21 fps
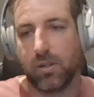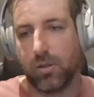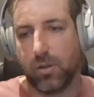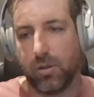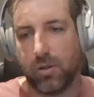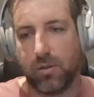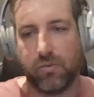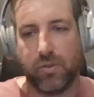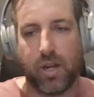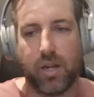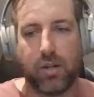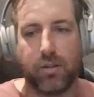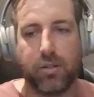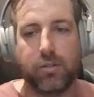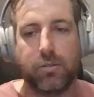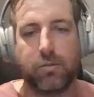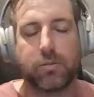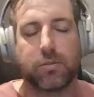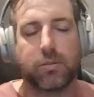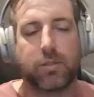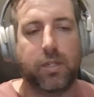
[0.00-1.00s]
a lot of
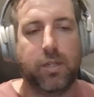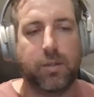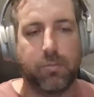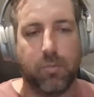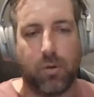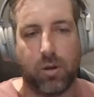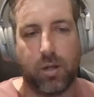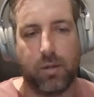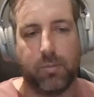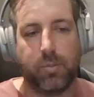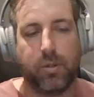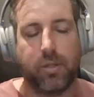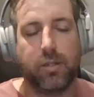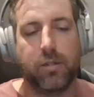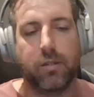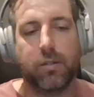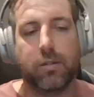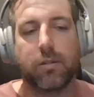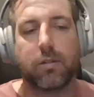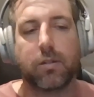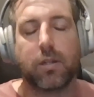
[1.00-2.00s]
value, in my
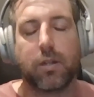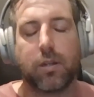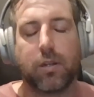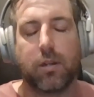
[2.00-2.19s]
opinion,